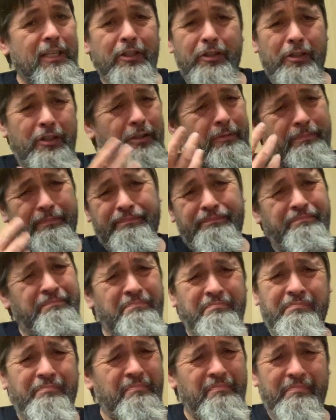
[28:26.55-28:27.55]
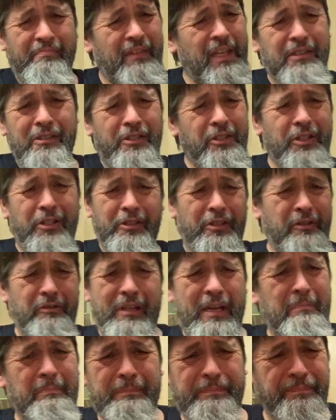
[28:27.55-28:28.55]
It's just you shouldn't do
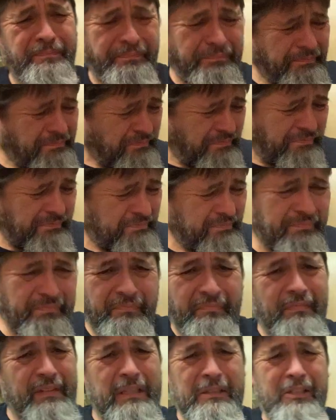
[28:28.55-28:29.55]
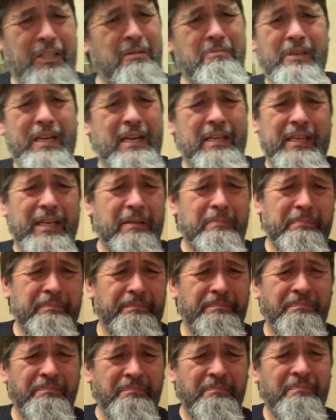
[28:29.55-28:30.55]
that. Don't neck it.
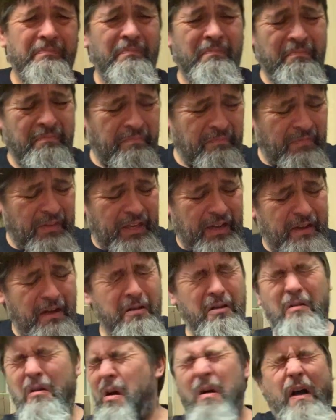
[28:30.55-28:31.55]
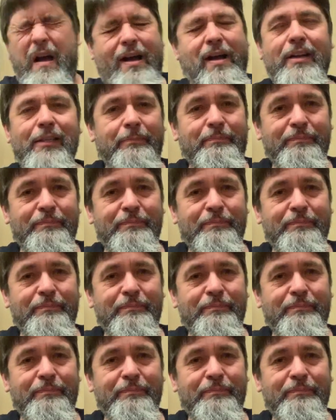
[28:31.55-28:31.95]
Oh.